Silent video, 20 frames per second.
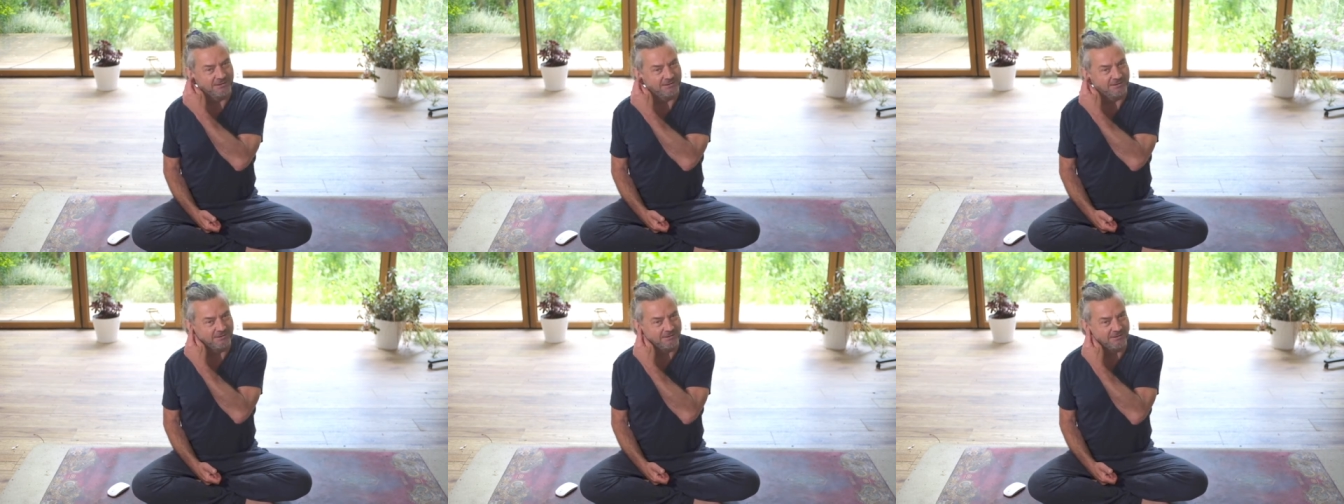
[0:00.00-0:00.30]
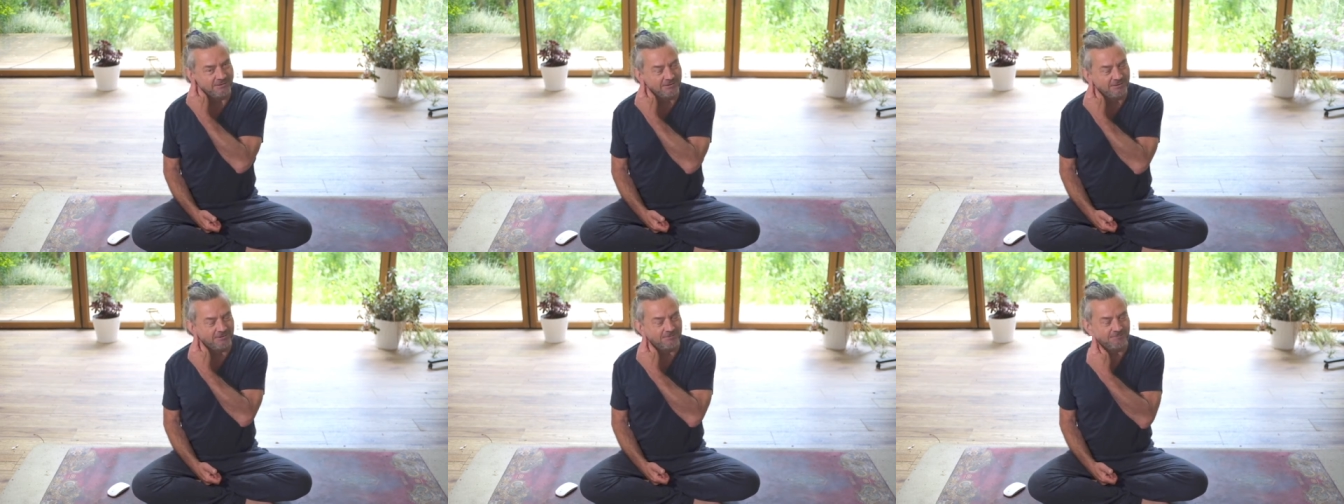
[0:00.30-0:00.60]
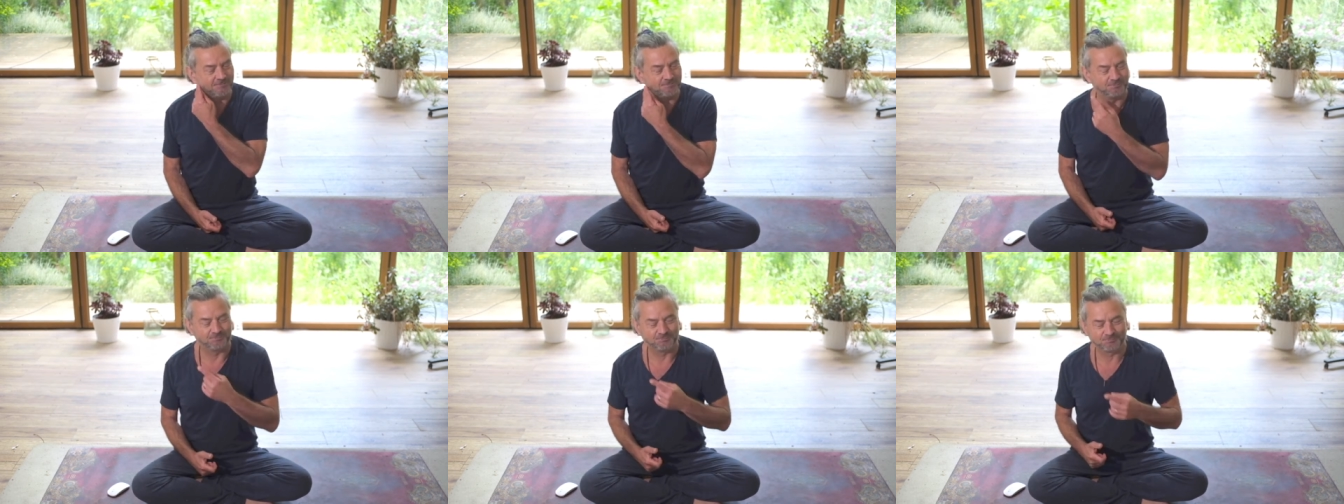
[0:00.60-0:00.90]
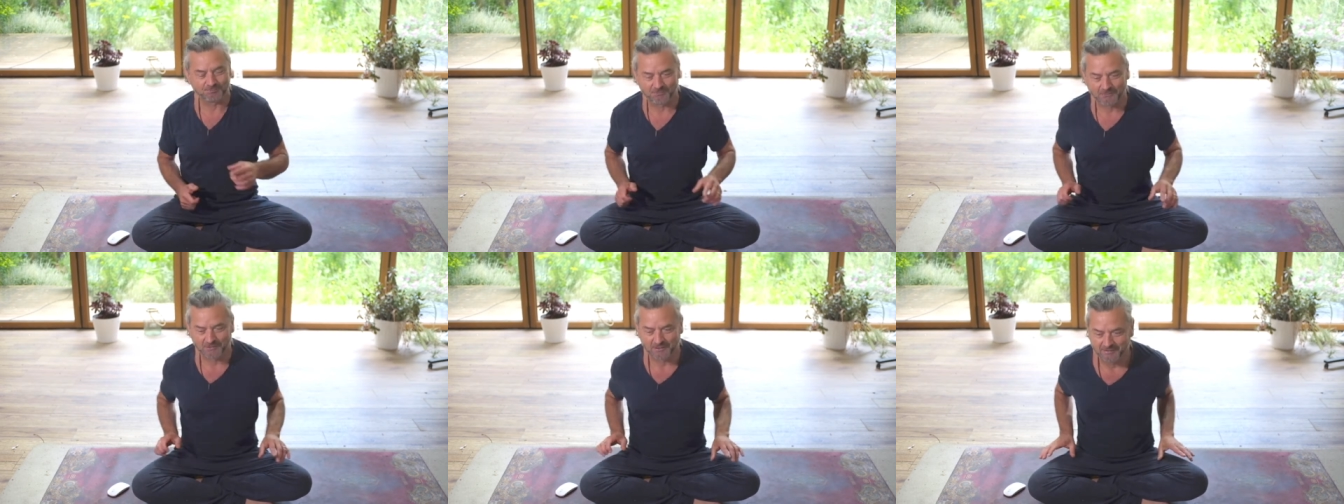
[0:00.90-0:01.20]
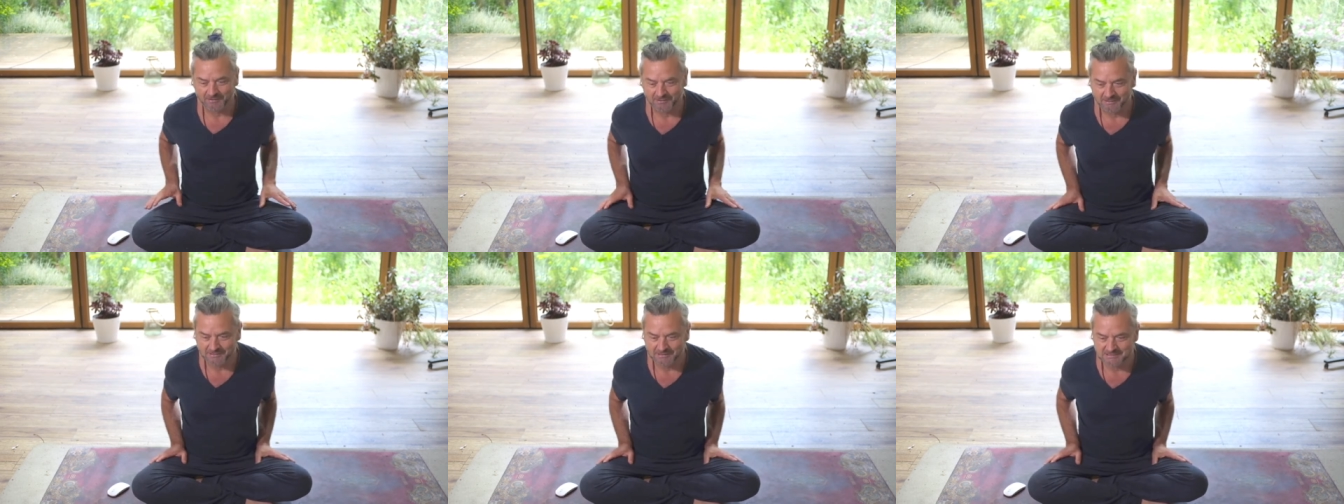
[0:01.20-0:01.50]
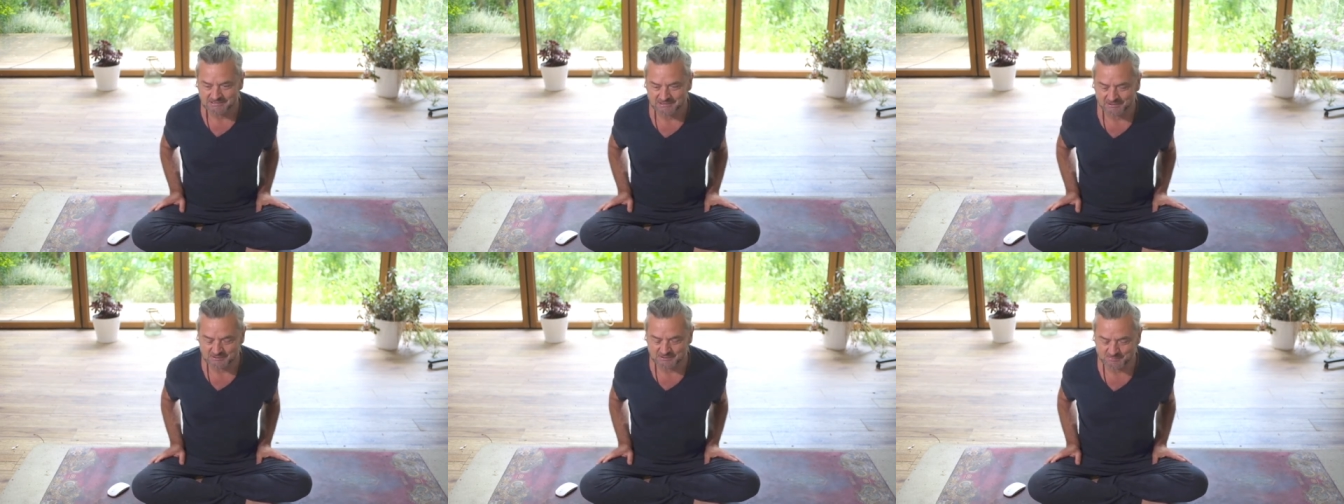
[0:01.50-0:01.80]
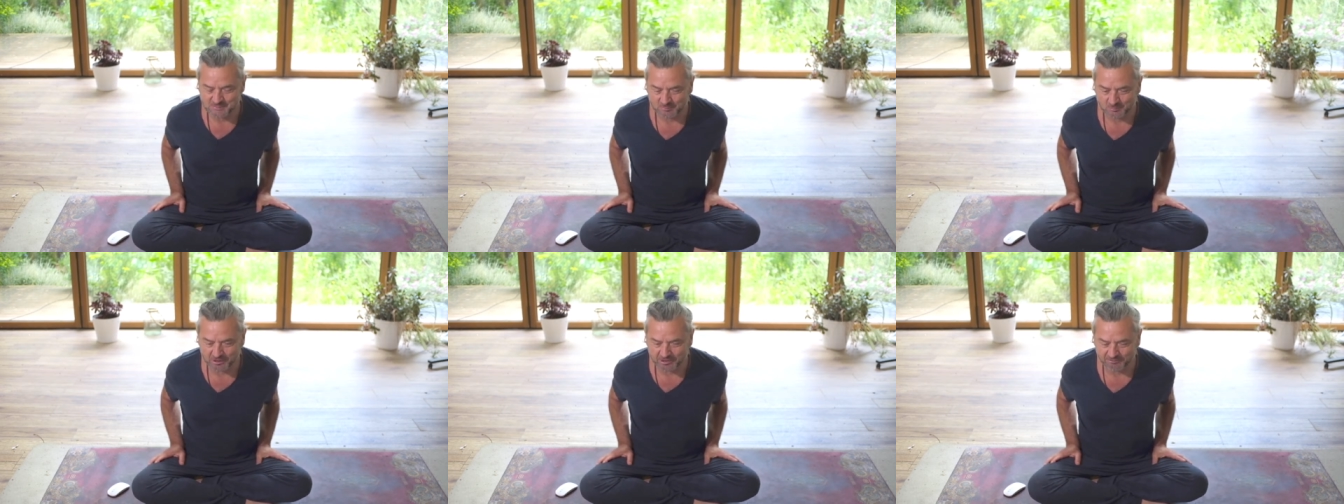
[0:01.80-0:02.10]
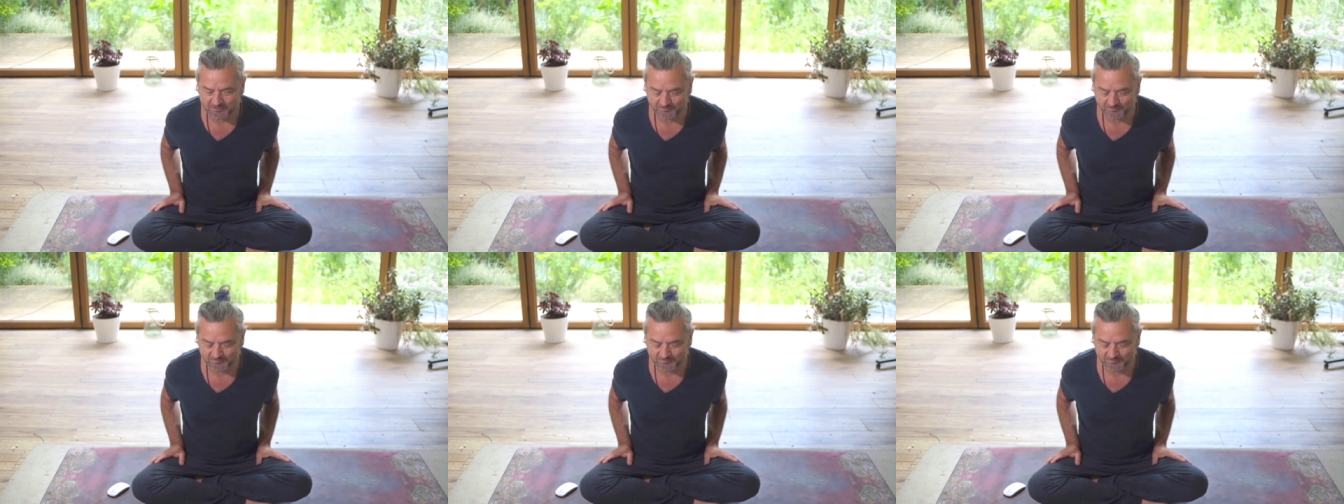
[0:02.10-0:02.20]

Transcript: And um, so he's been